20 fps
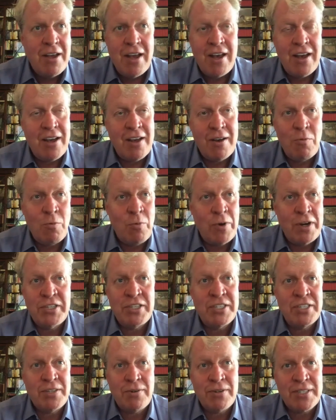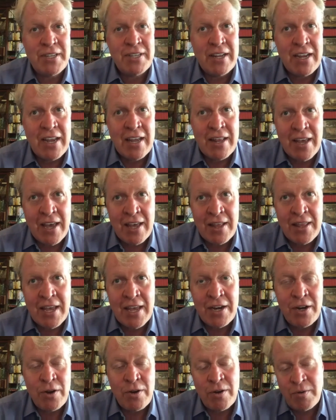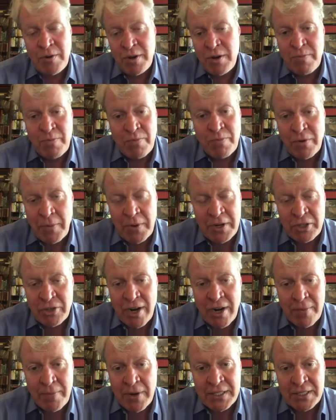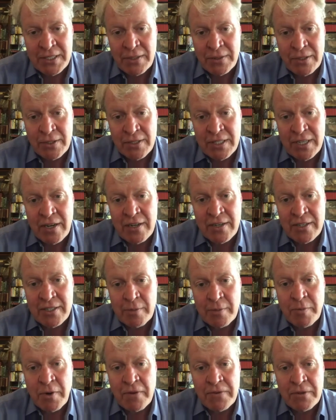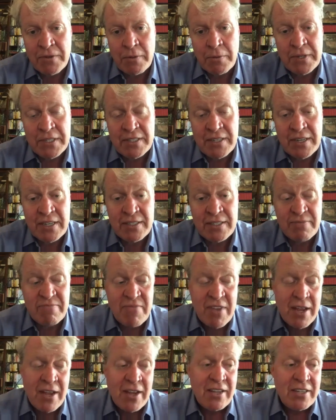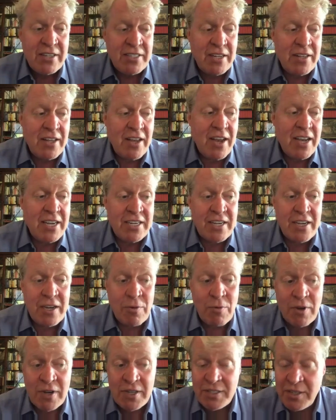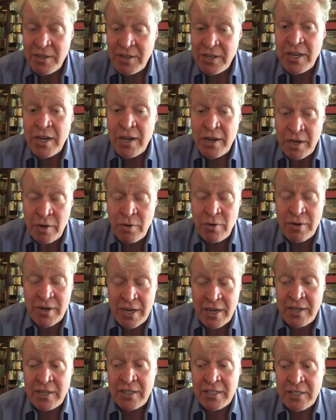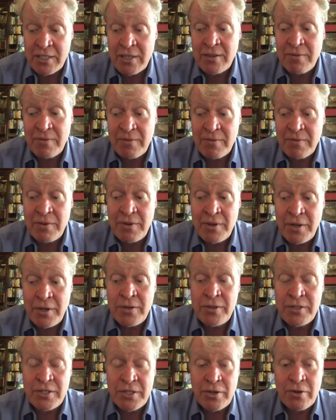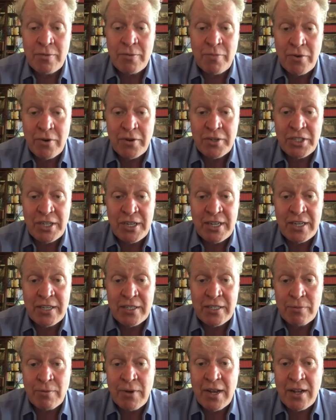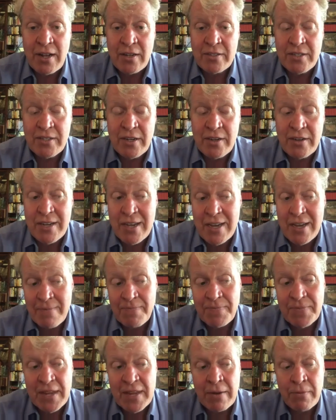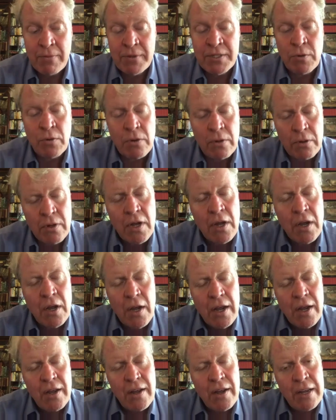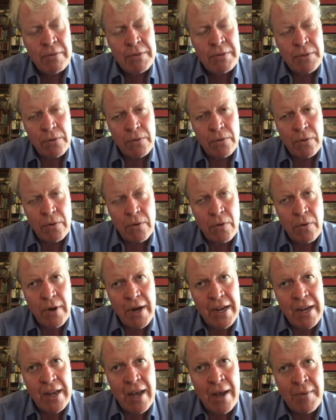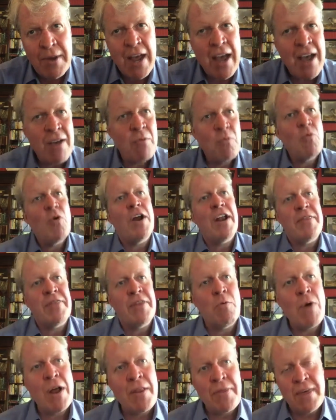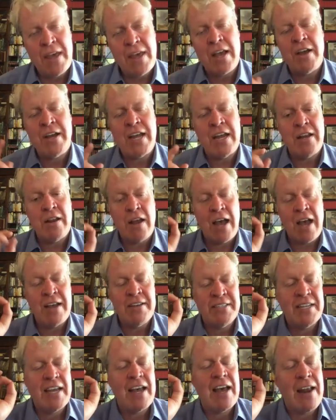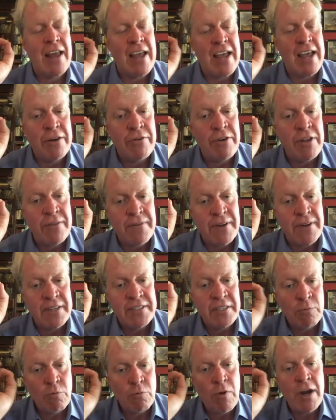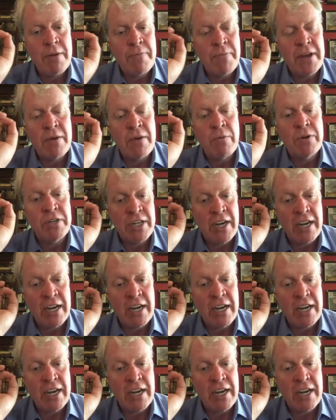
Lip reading: Winchester or something, and then you probably try and pass on to your son because it's a profitable business. So the idea was you're going to lose your progeny as well. So yeah, it was all quite. I mean, what the one thing? Okay, I say I like Henry I. There's one bit which I